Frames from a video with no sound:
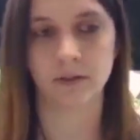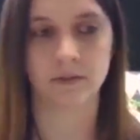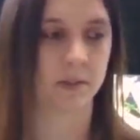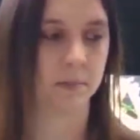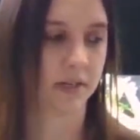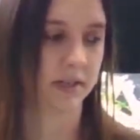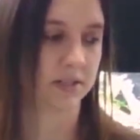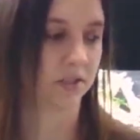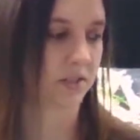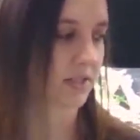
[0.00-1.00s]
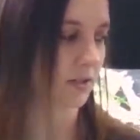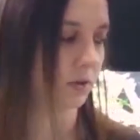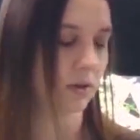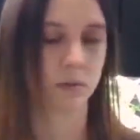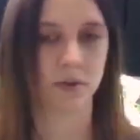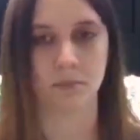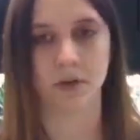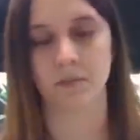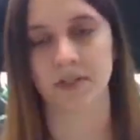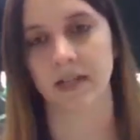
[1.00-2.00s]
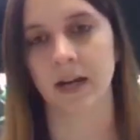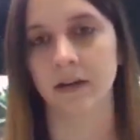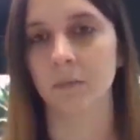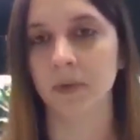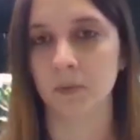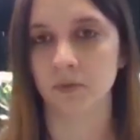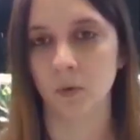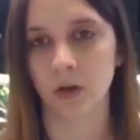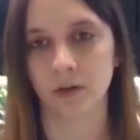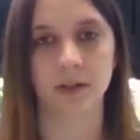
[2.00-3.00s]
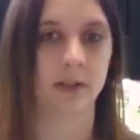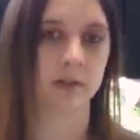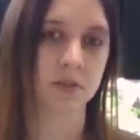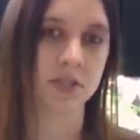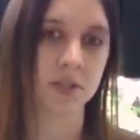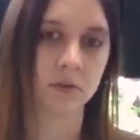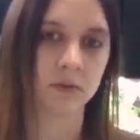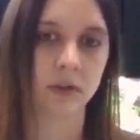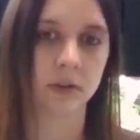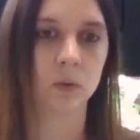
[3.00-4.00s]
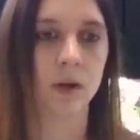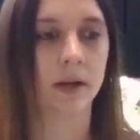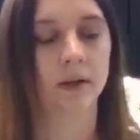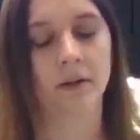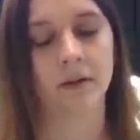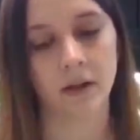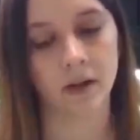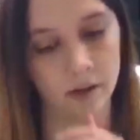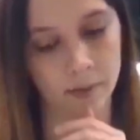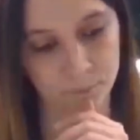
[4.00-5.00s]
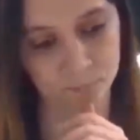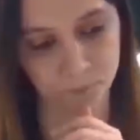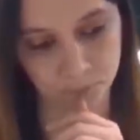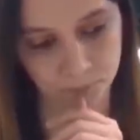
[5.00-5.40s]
If somebody needs a good soak, we put them aside in a bin with water, let them soak for a little while.